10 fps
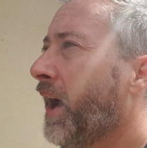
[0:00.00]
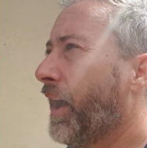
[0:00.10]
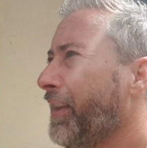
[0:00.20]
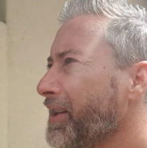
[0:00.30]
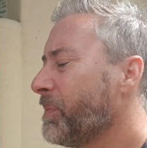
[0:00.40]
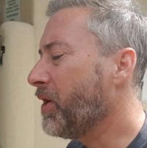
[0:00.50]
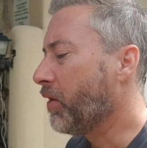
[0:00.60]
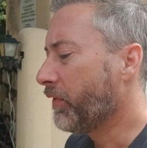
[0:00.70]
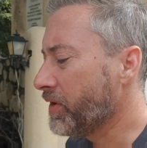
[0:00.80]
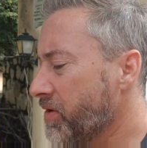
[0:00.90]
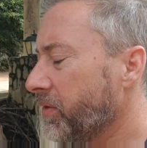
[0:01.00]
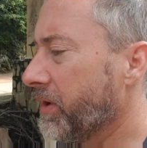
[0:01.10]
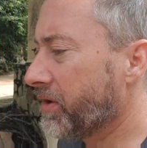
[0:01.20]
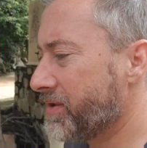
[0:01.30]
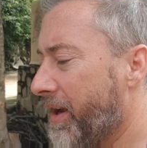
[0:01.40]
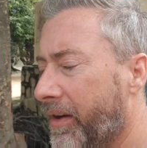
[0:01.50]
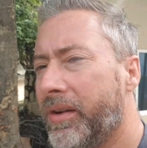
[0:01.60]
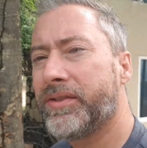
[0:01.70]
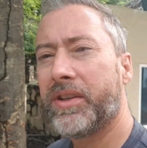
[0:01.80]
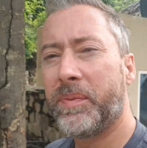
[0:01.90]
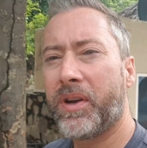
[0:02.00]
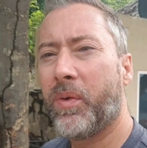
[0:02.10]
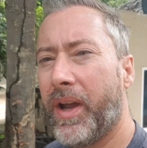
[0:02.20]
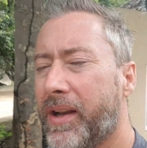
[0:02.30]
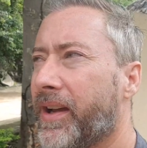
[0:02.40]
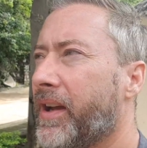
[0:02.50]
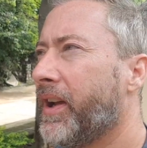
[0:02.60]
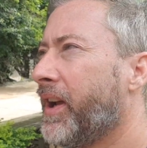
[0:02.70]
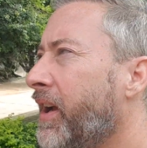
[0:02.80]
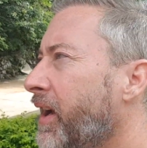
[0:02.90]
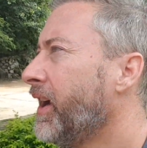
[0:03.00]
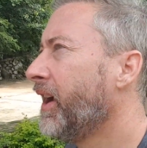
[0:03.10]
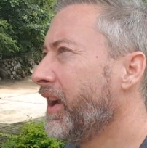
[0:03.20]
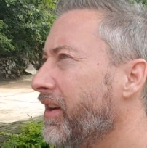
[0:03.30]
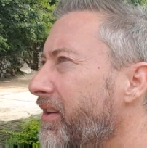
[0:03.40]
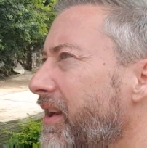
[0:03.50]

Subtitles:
think it's been over 2 years now. So it's been quite a, it